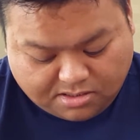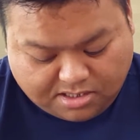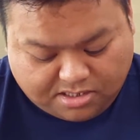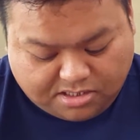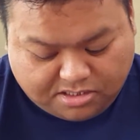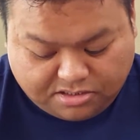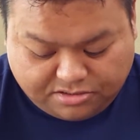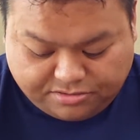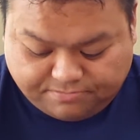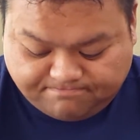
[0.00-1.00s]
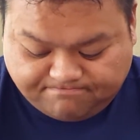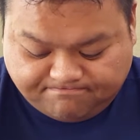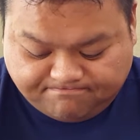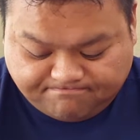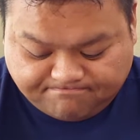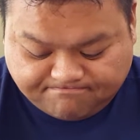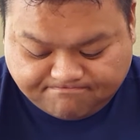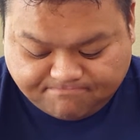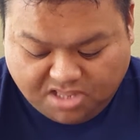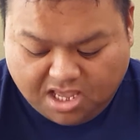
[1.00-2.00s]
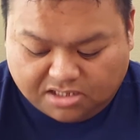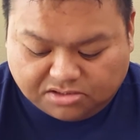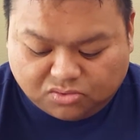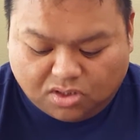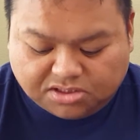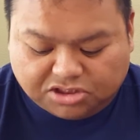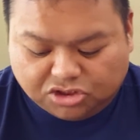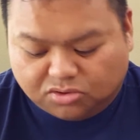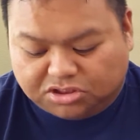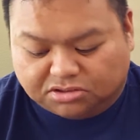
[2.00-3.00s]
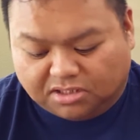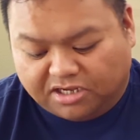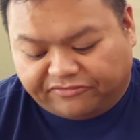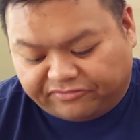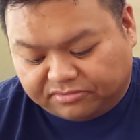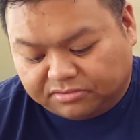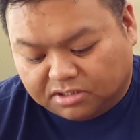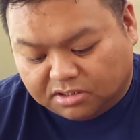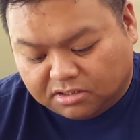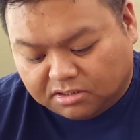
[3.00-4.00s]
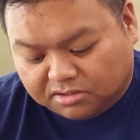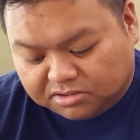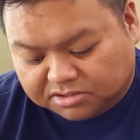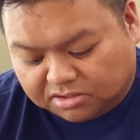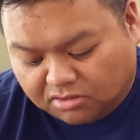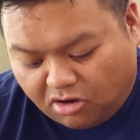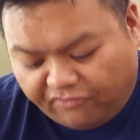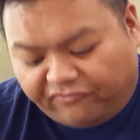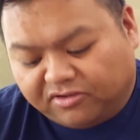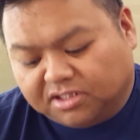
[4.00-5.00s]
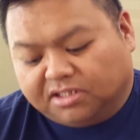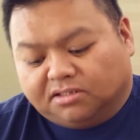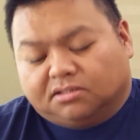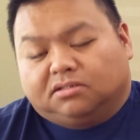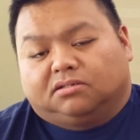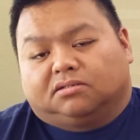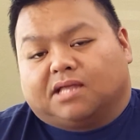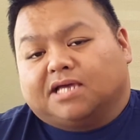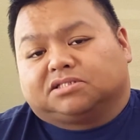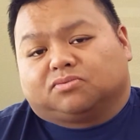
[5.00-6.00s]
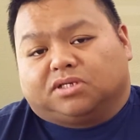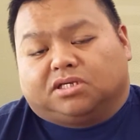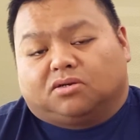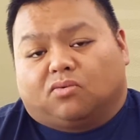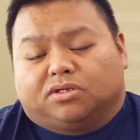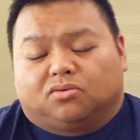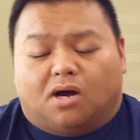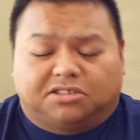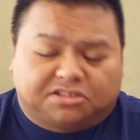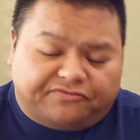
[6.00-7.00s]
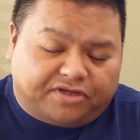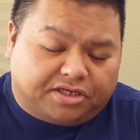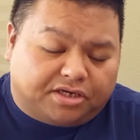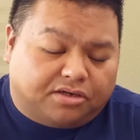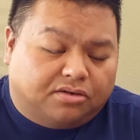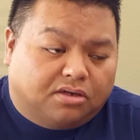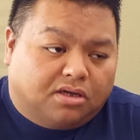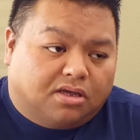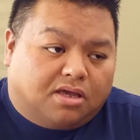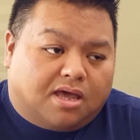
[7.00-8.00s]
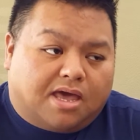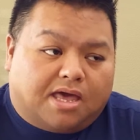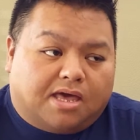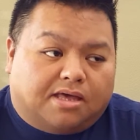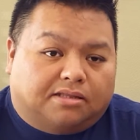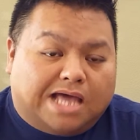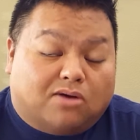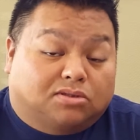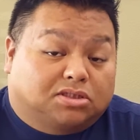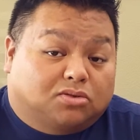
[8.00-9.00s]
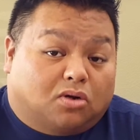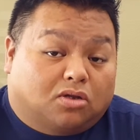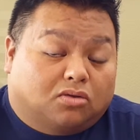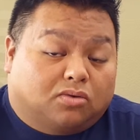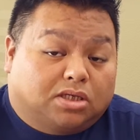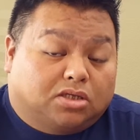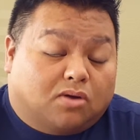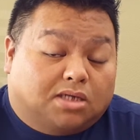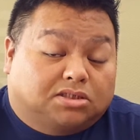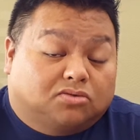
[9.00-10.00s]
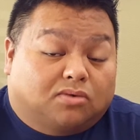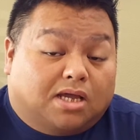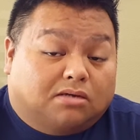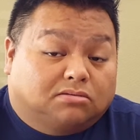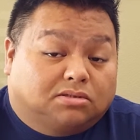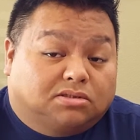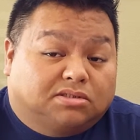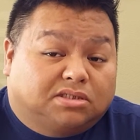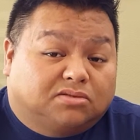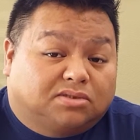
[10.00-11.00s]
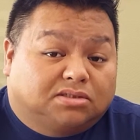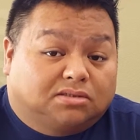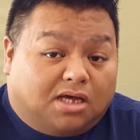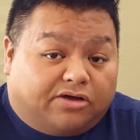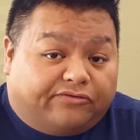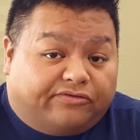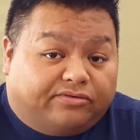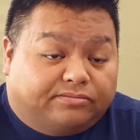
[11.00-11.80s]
Um, yeah, it was do what you love. So hopefully last week when you watched the video and that was the quote of the week, you actually went out and did what you love.